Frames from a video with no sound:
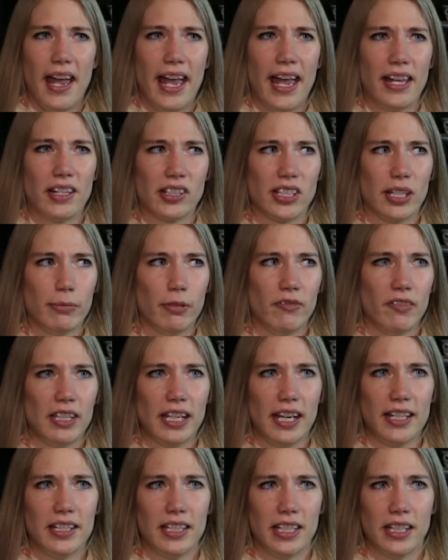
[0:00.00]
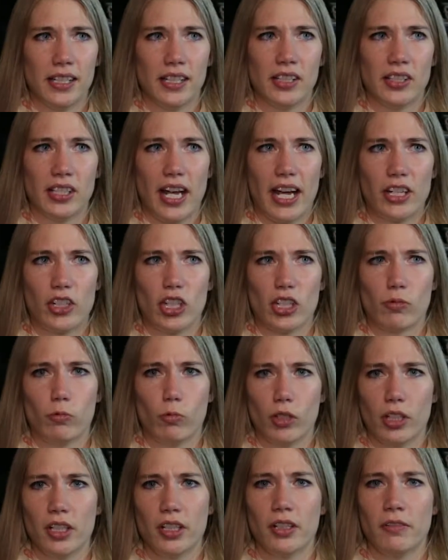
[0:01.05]
And some of the ideas I just
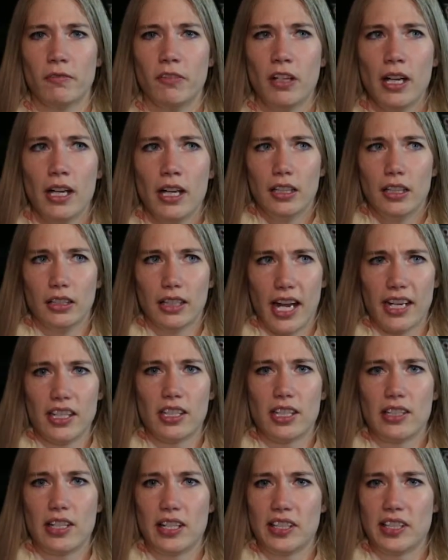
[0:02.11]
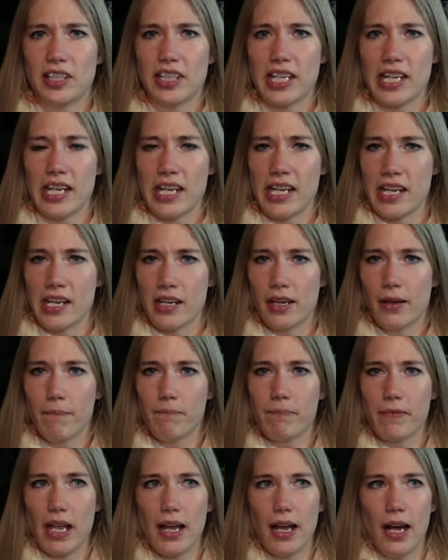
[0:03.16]
would have liked to see
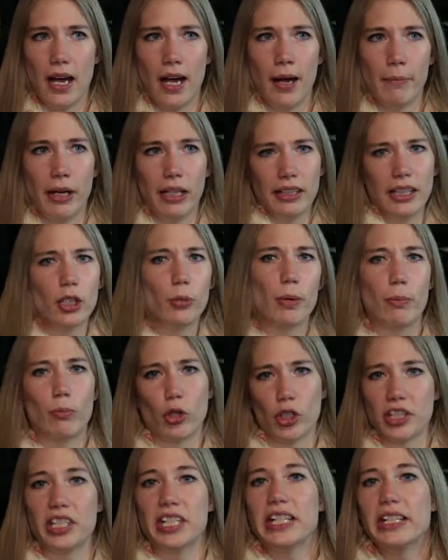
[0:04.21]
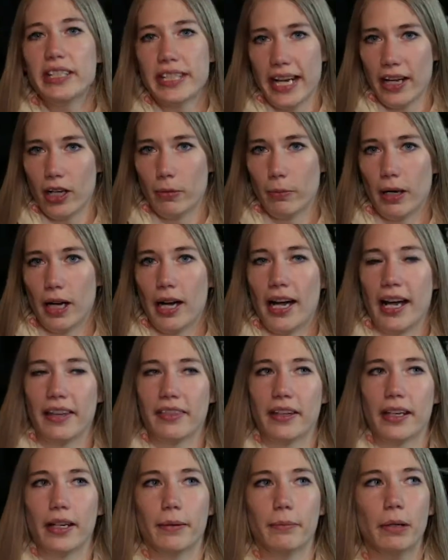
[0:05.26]
um, a little bit more detail
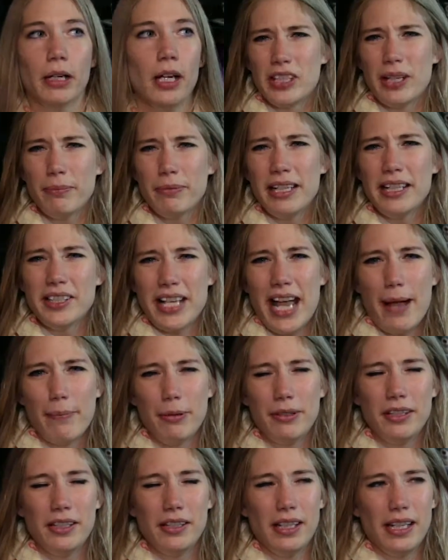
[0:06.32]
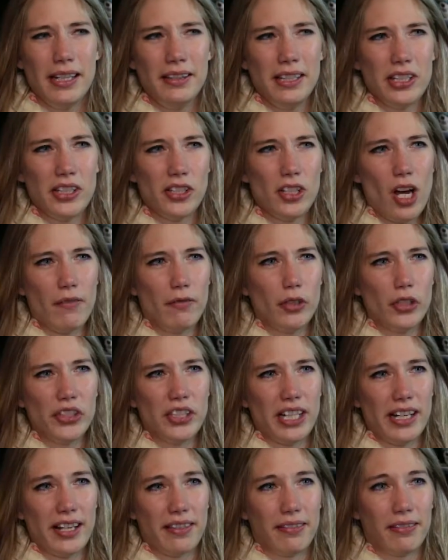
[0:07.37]
behind them. Some things happen in these novels
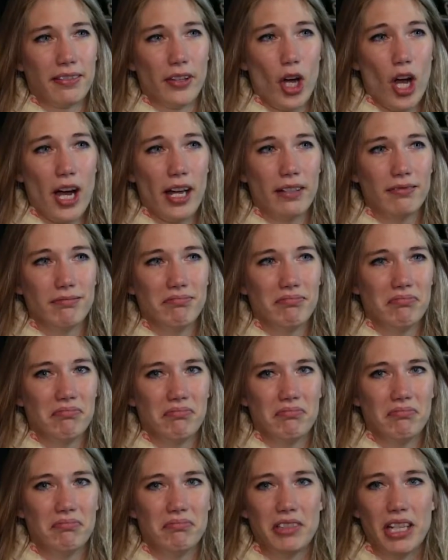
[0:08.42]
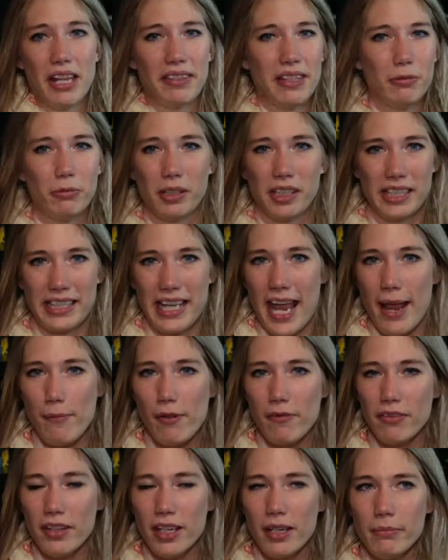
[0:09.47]
that I thought nothing really came
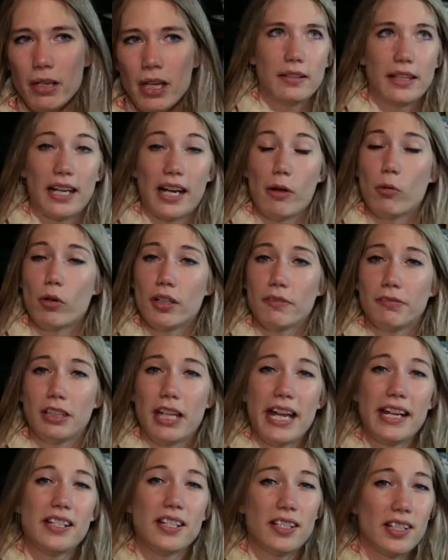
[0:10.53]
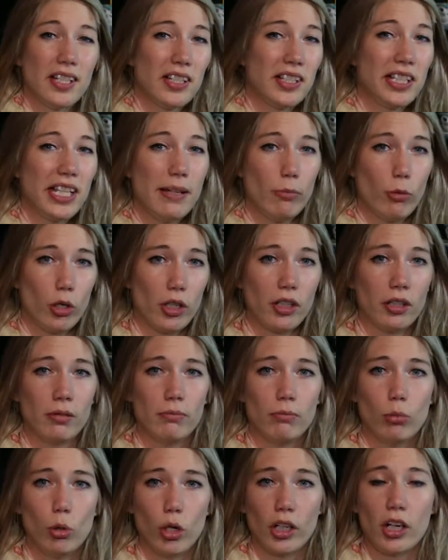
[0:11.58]
of them, that I would have liked to see more,
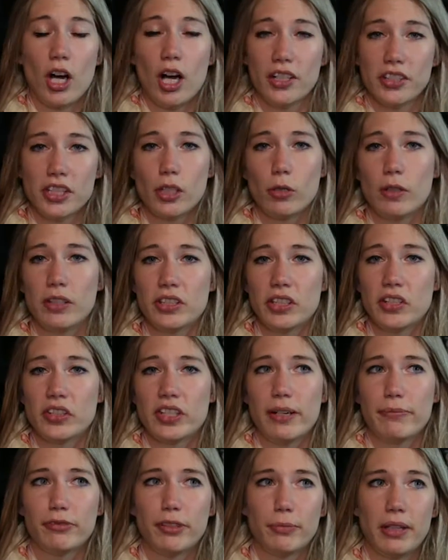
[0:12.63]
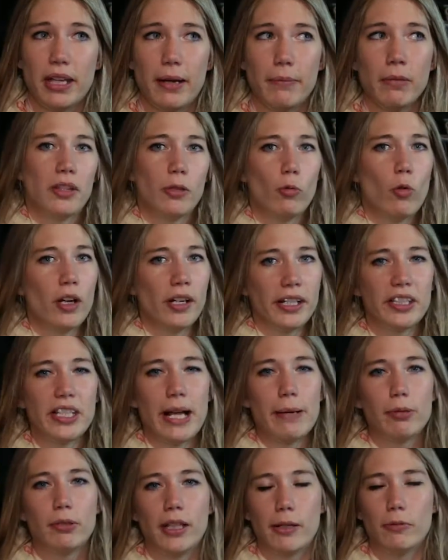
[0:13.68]
more consequences come from them. The one
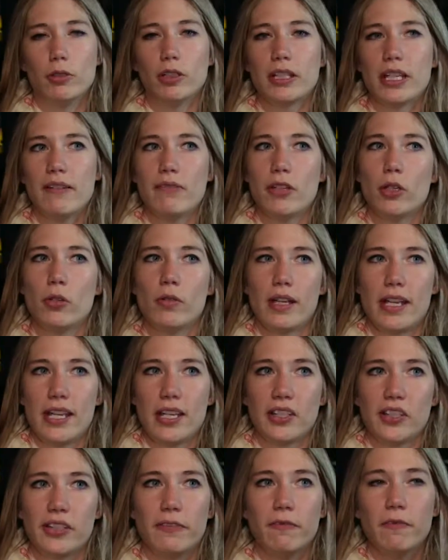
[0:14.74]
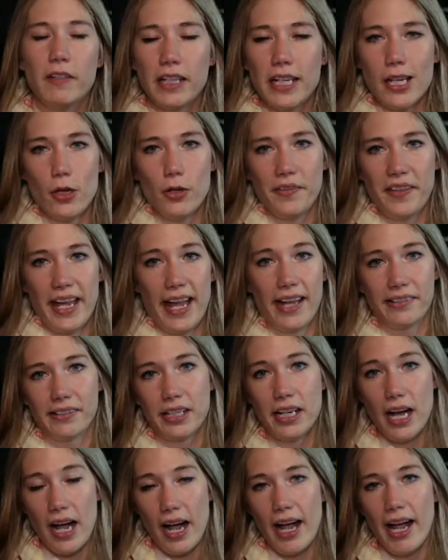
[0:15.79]
example I will give you is the video that
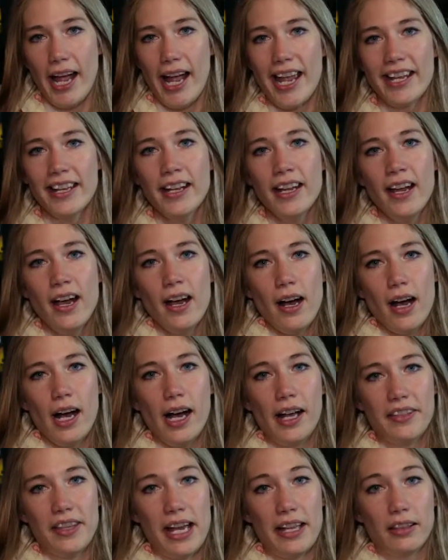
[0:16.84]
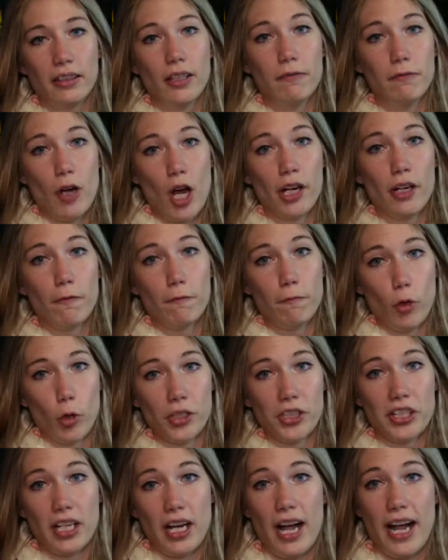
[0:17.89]
Kai uh, that Levana
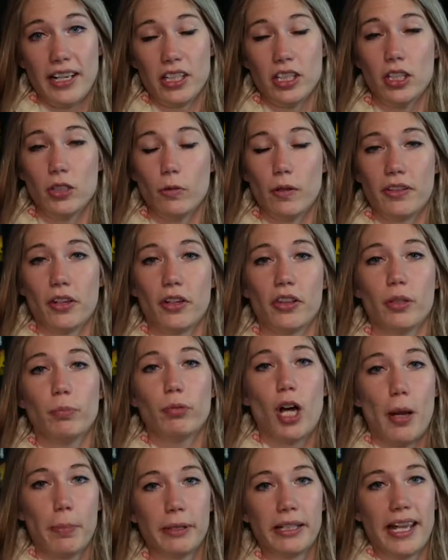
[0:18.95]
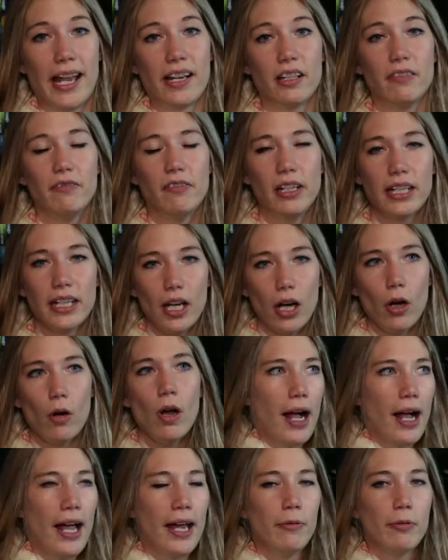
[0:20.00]
forced Kai to do with her, the propaganda video.
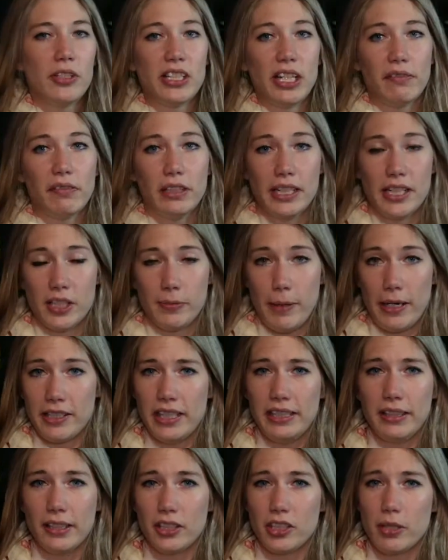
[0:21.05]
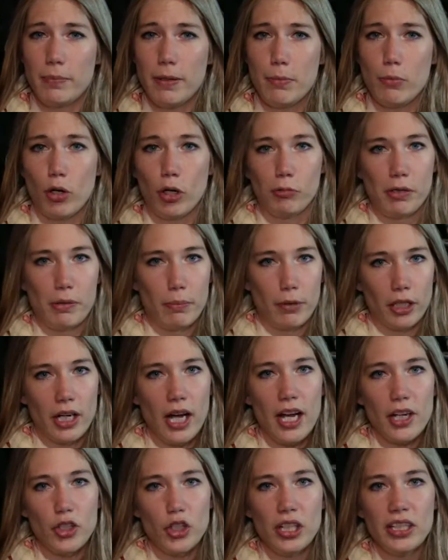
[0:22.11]
I was definitely expecting there to be more
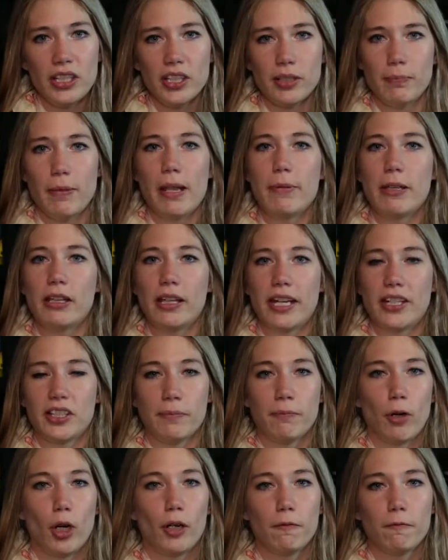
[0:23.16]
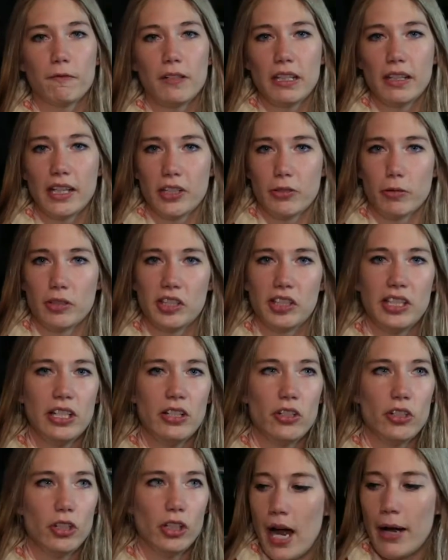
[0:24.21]
repercussions, maybe like some hurt feelings with
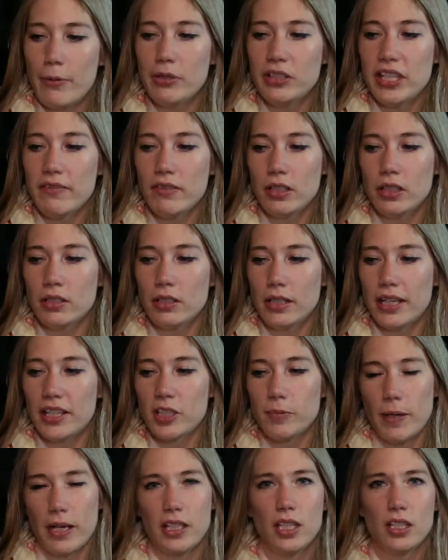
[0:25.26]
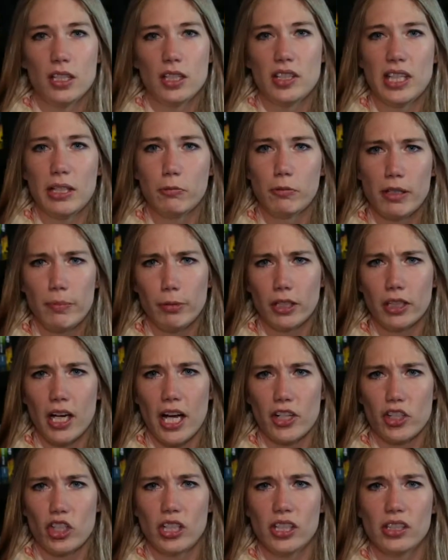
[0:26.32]
Cinder. I was even expecting to see
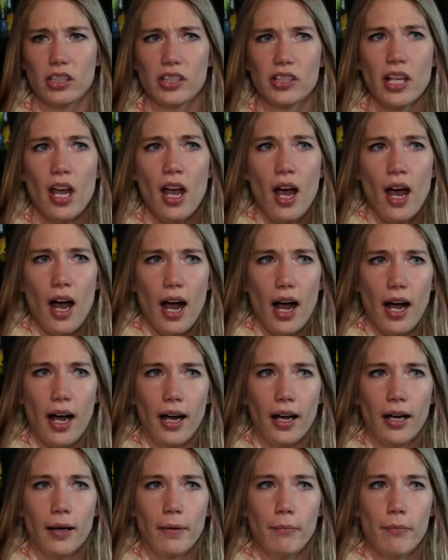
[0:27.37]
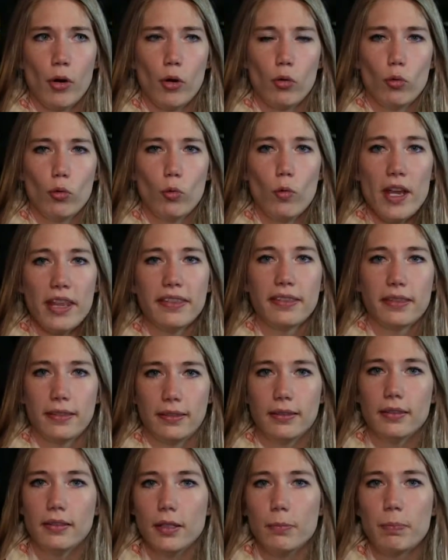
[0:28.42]
repercussions um, with
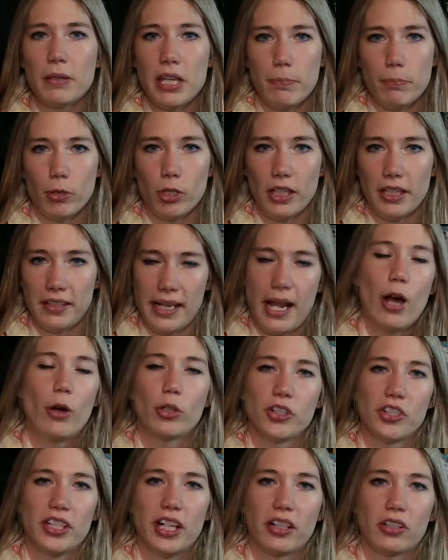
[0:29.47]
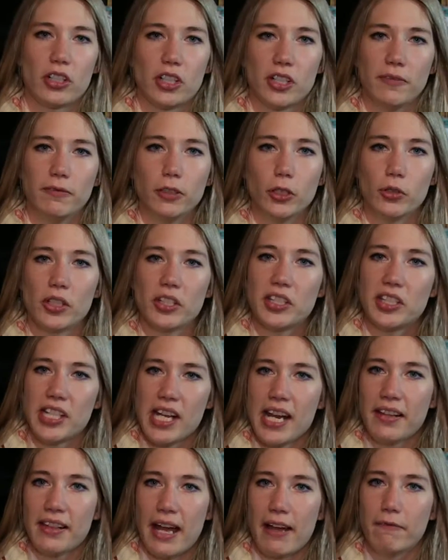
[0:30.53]
the people in the outer sectors of Luna
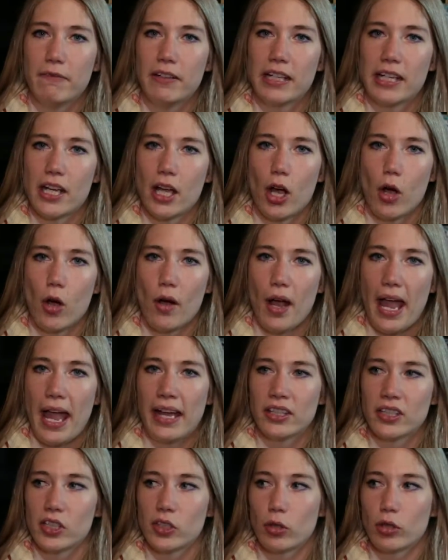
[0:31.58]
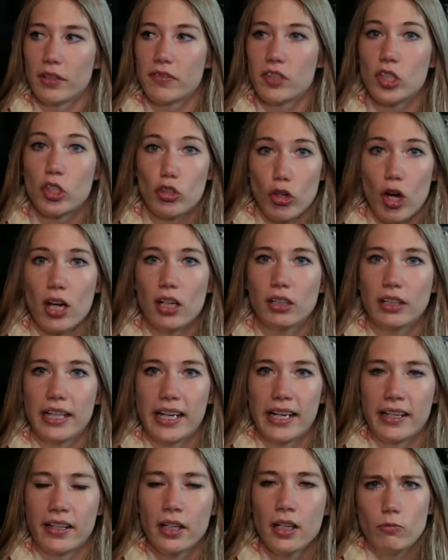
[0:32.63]
seeing that video and sort of
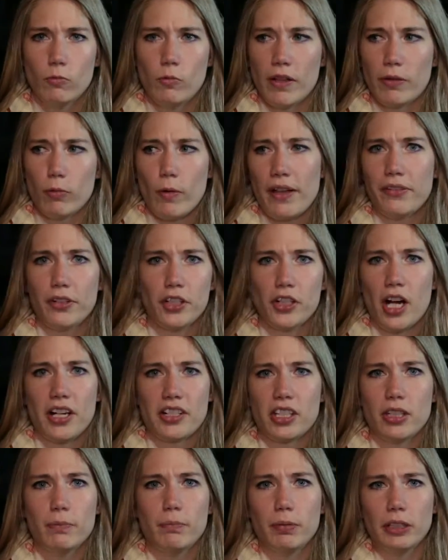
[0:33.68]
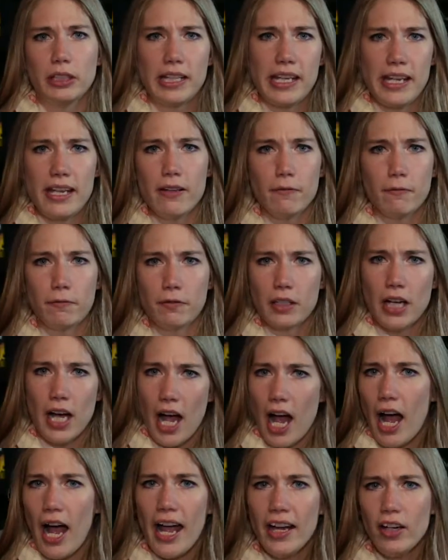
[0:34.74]
struggling with whether or not to believe
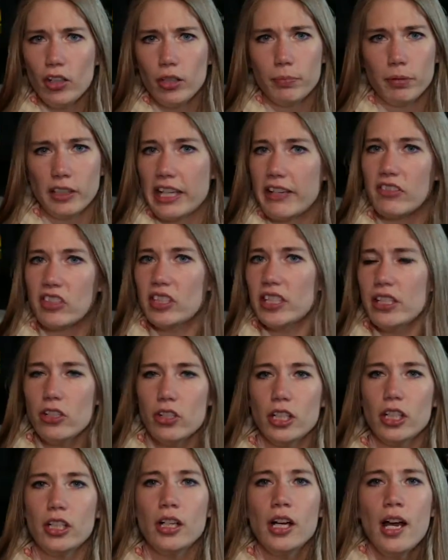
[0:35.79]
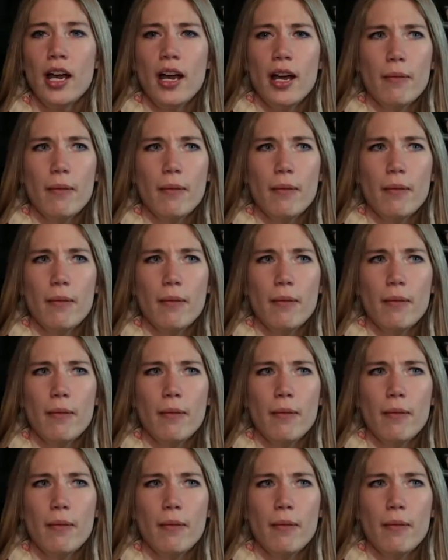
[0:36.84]
Kai or believe Cinder.